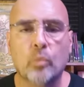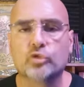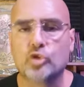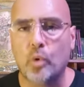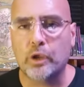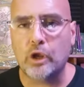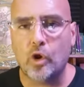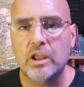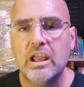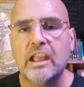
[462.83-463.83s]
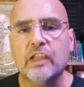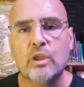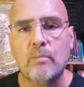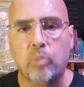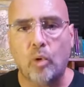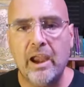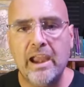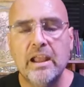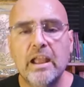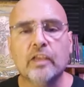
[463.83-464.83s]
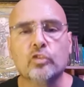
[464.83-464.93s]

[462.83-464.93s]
what's going on in the brain